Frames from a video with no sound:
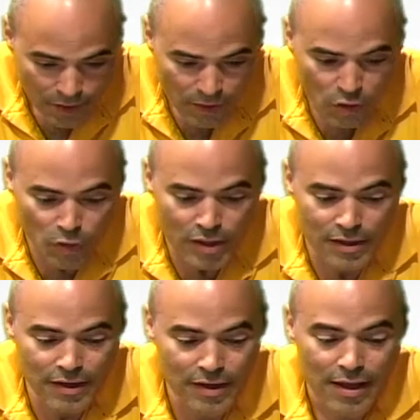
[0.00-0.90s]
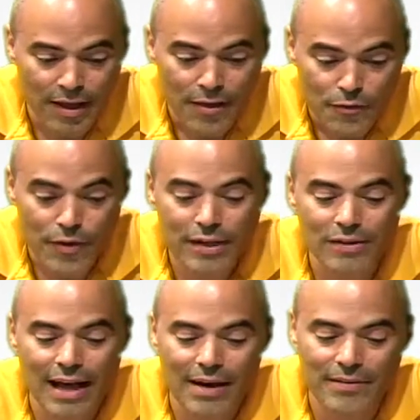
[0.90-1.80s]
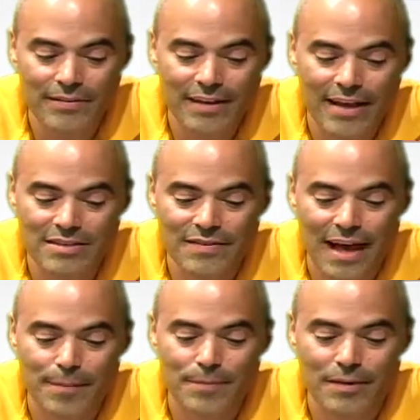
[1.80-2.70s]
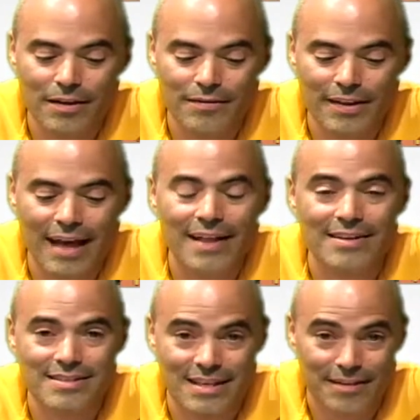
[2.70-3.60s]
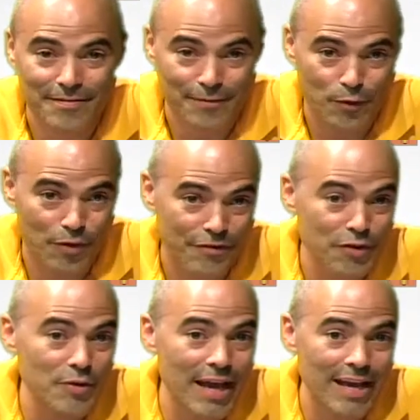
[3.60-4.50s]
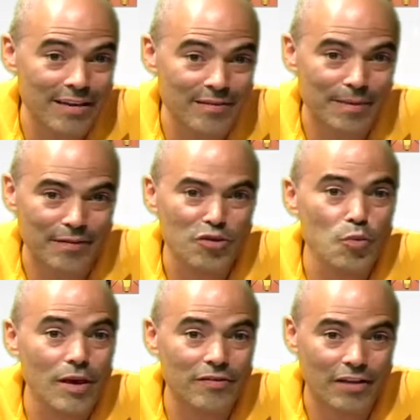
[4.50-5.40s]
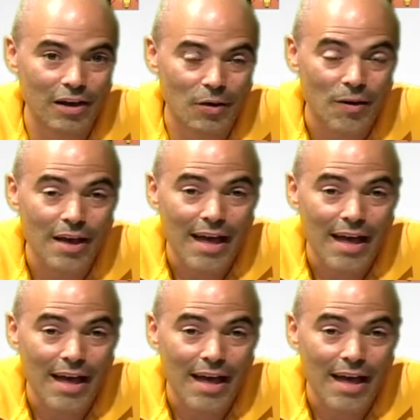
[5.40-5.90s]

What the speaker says: The court re-allowed sales of the Galaxy for a few days about 2 weeks ago.